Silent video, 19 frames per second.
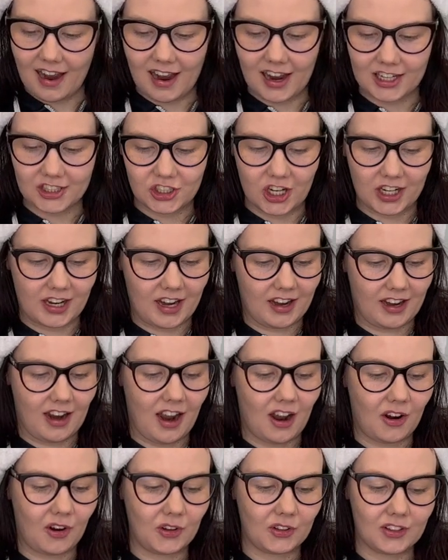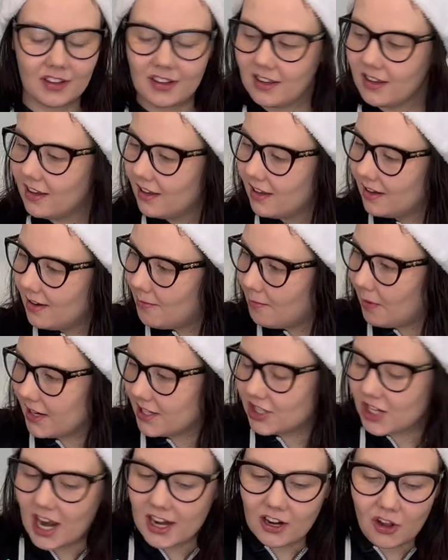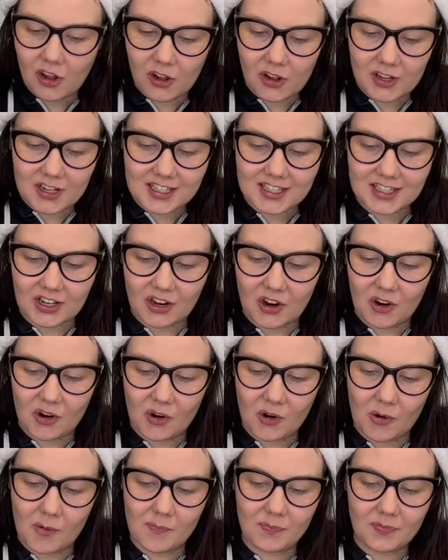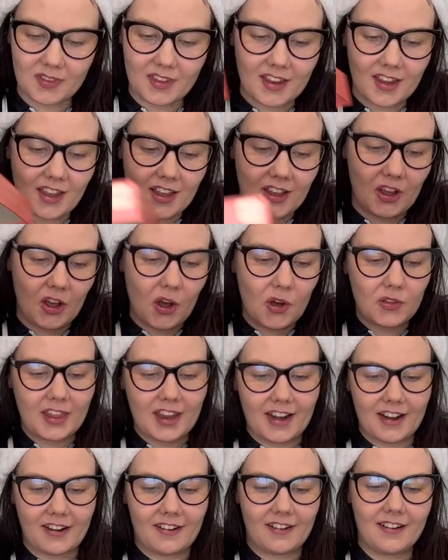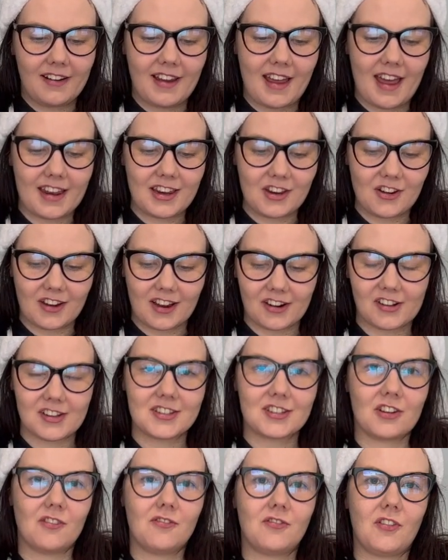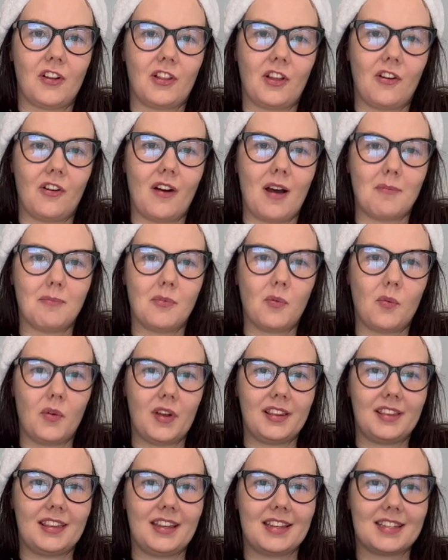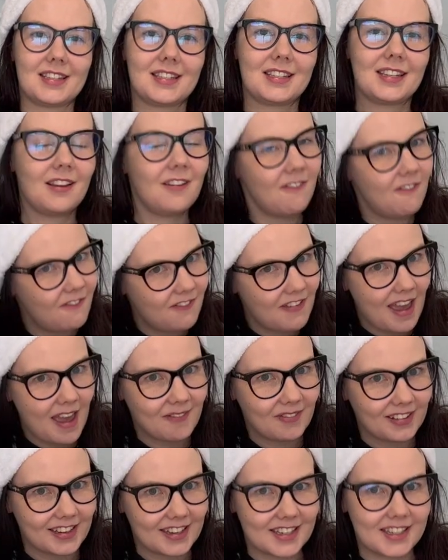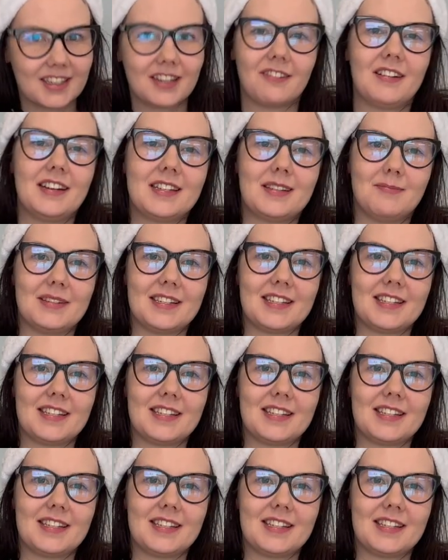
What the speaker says: checking out my channel. So go there and you can also follow up with this fabulous Christmas